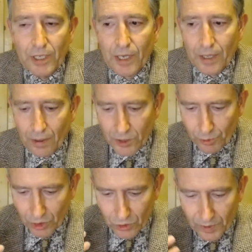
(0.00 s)
there is a
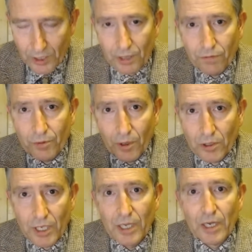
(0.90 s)
possibility for the polity,
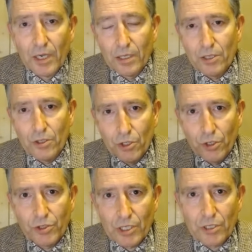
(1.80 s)
the new
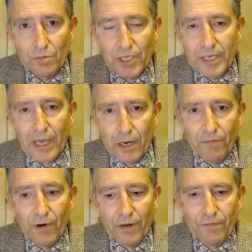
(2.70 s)
system, to get up
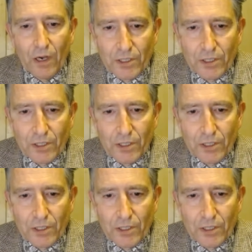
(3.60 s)
very fast.